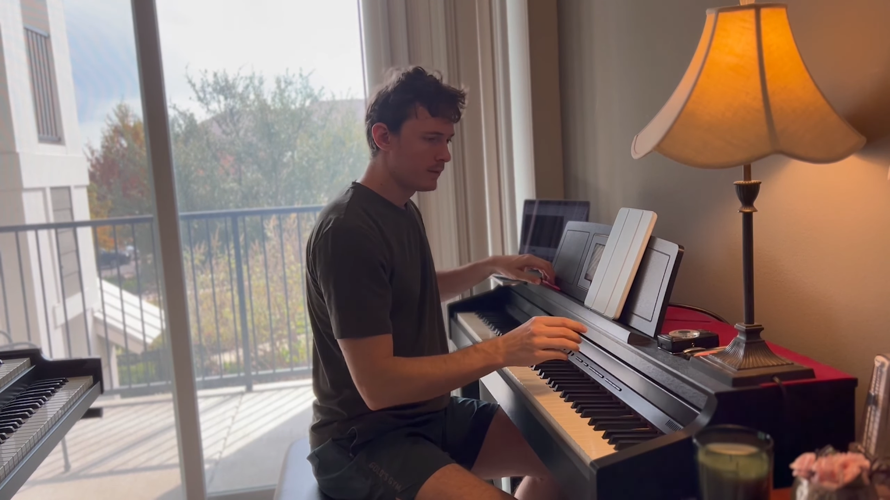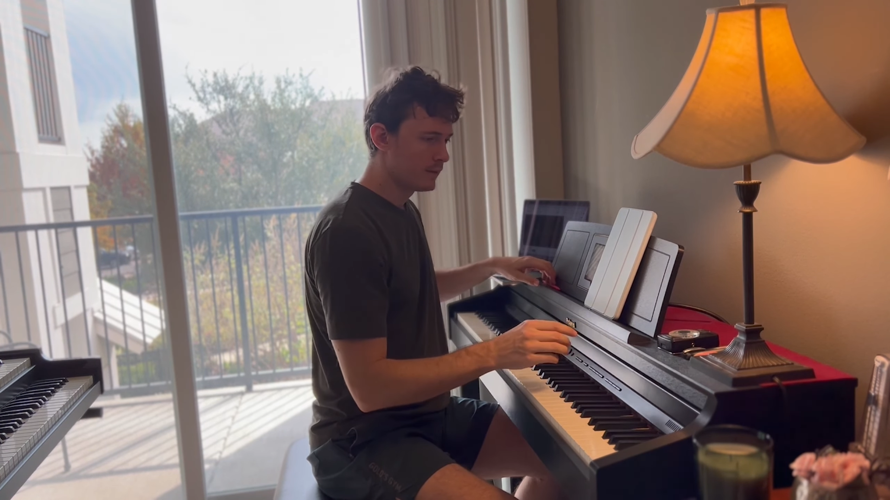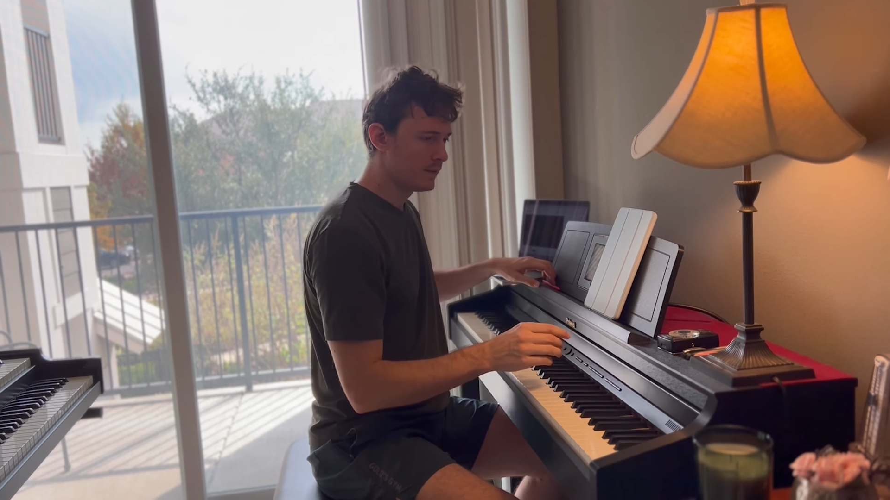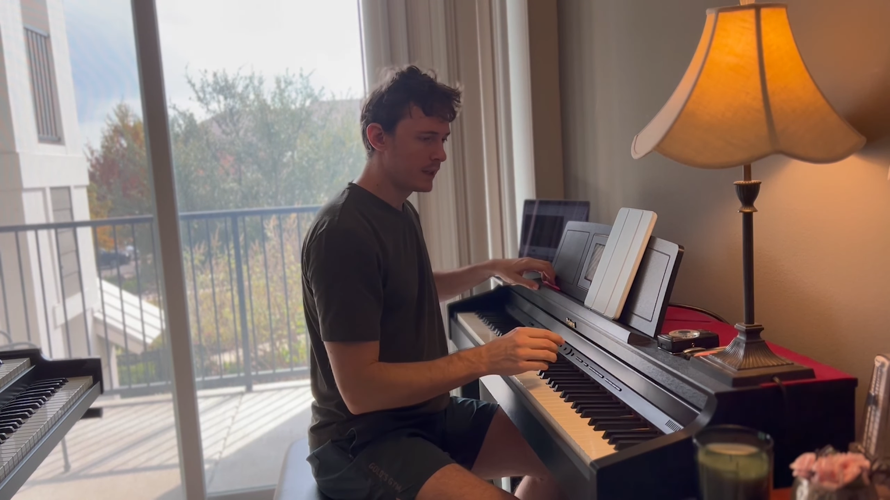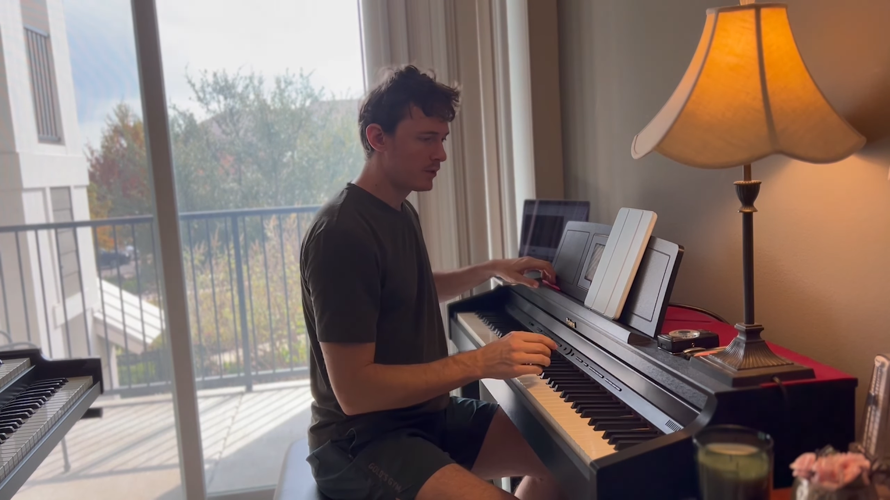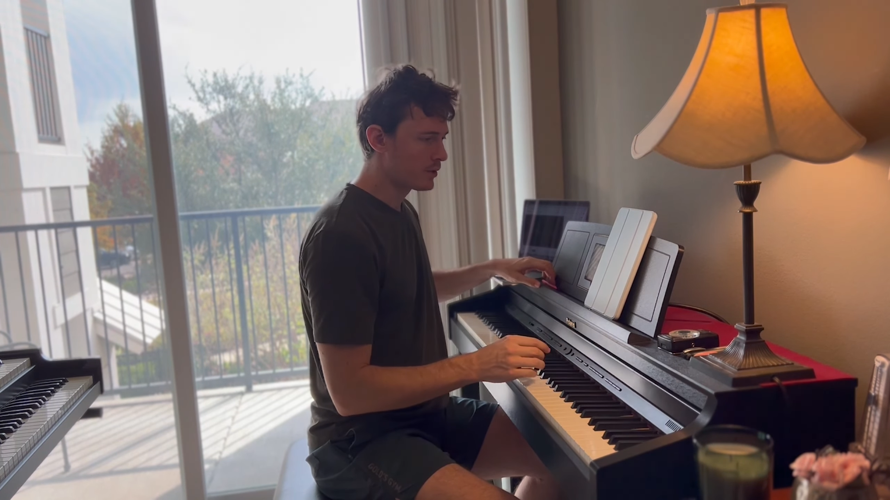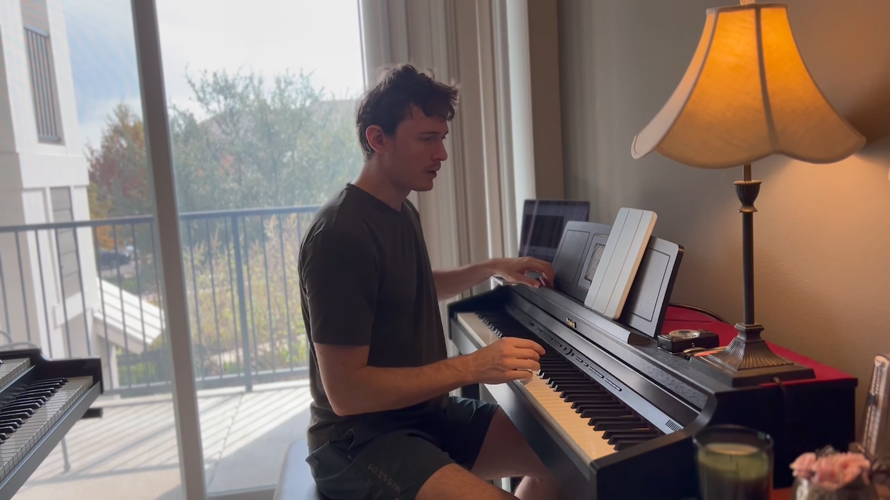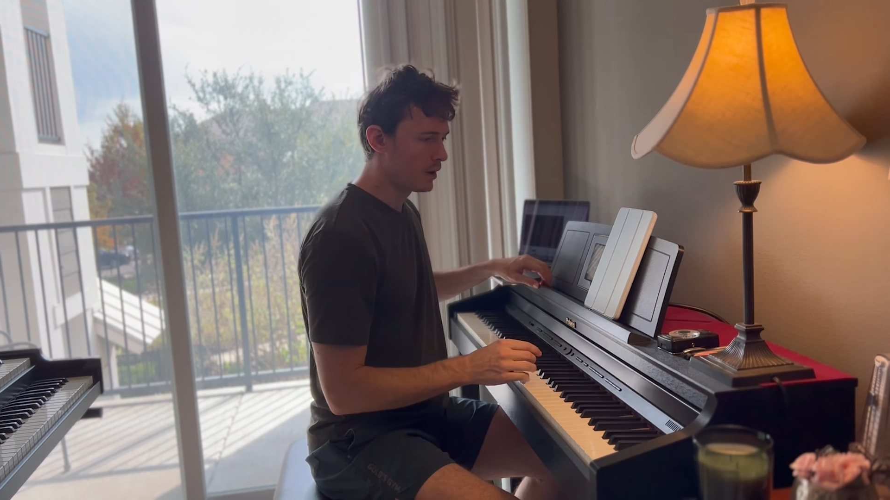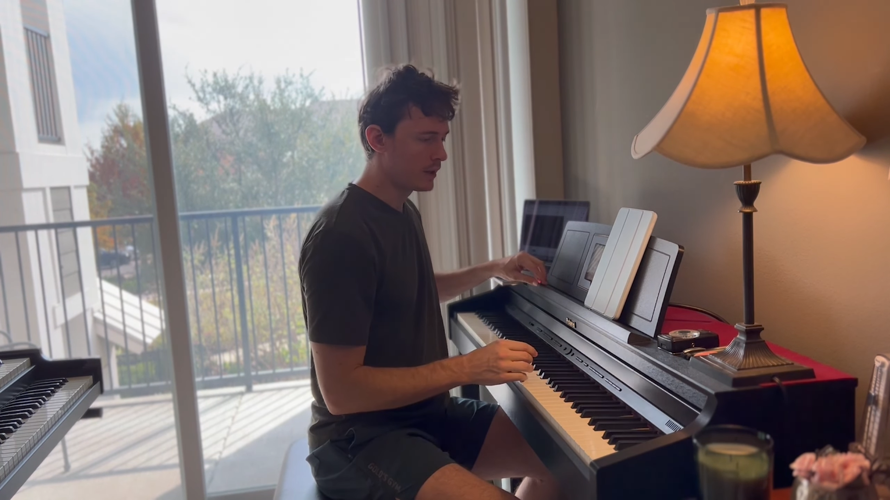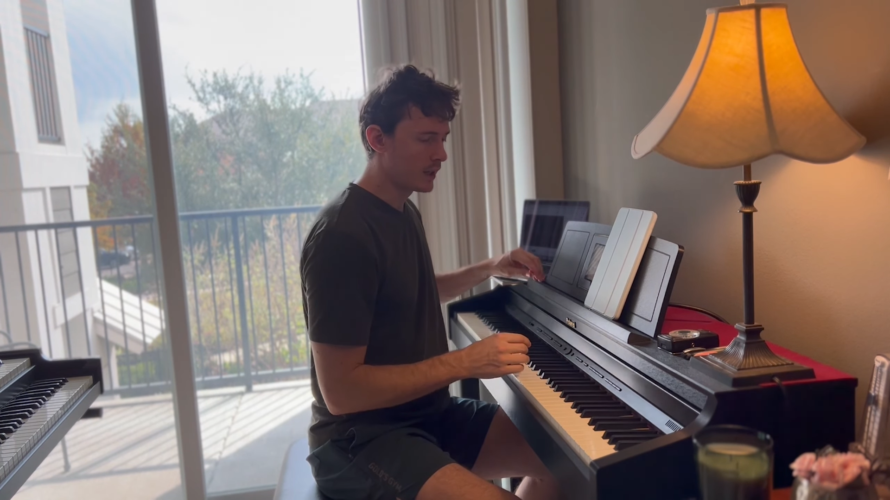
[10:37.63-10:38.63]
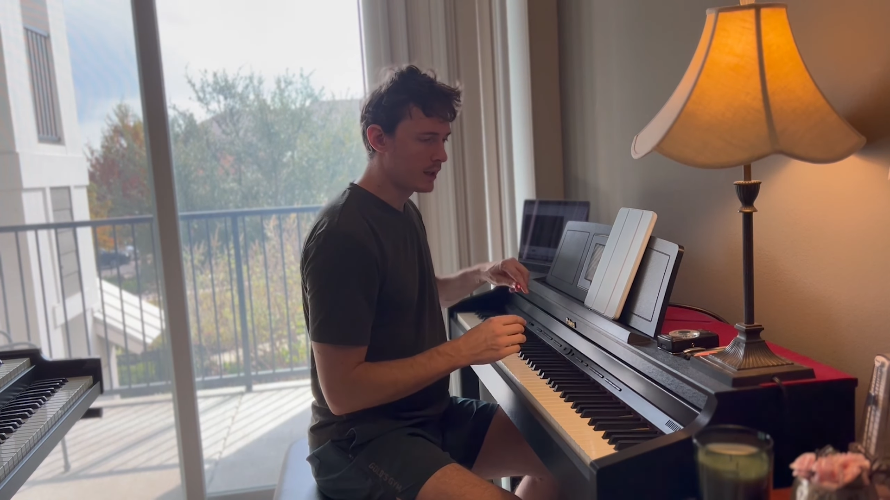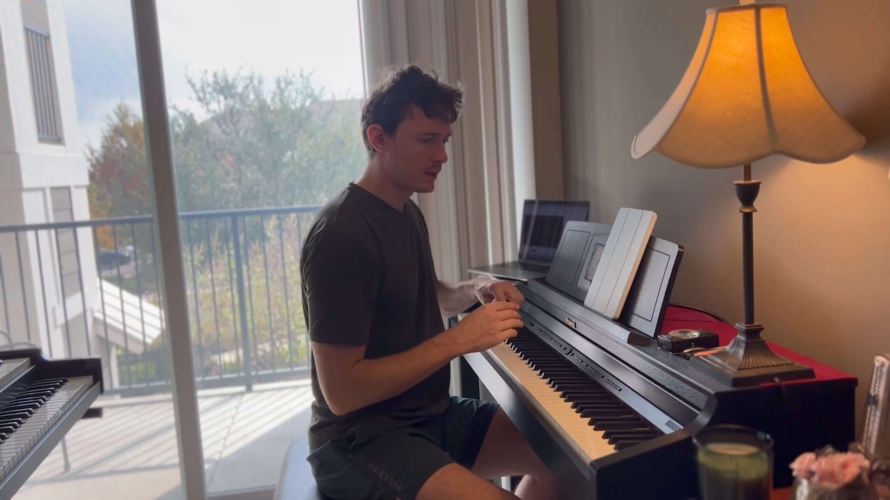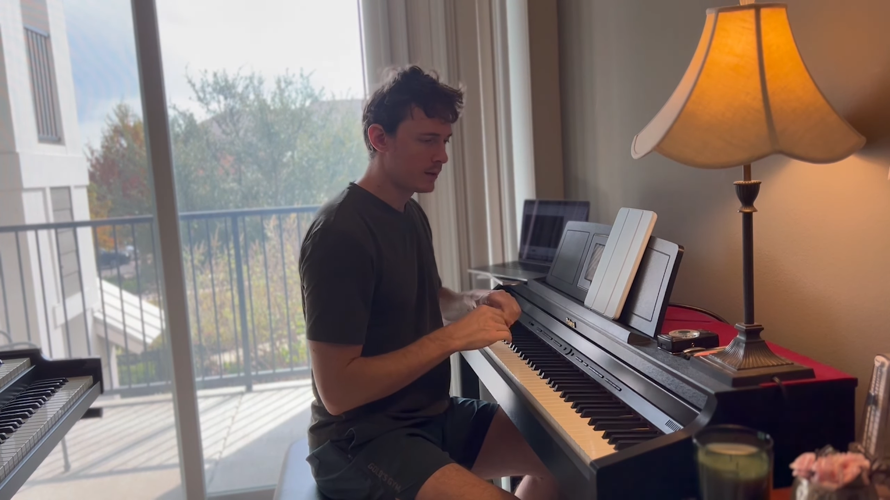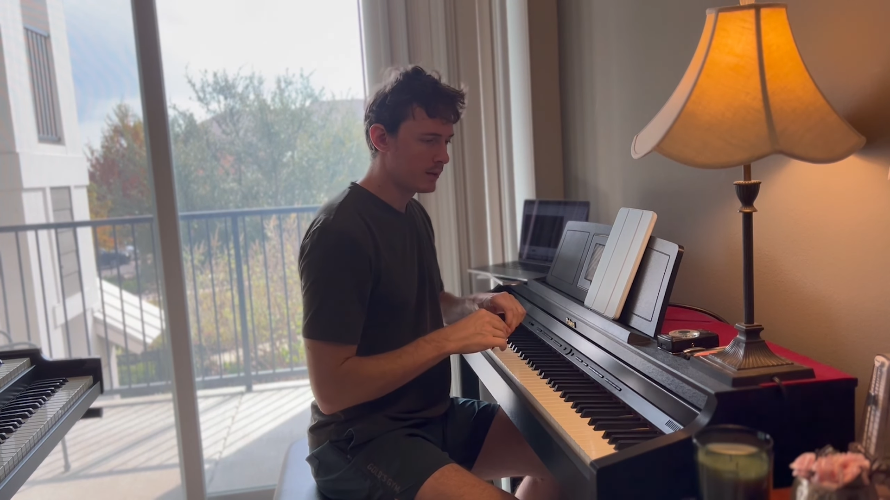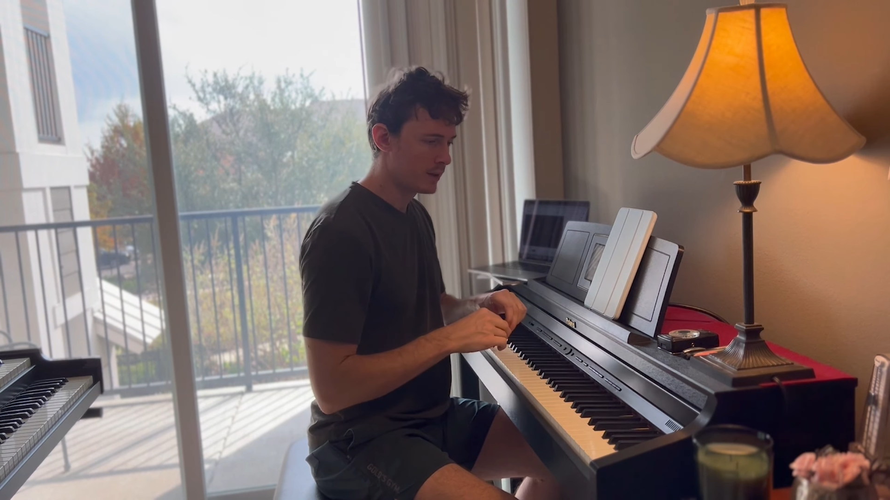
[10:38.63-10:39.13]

Vince Guaraldi,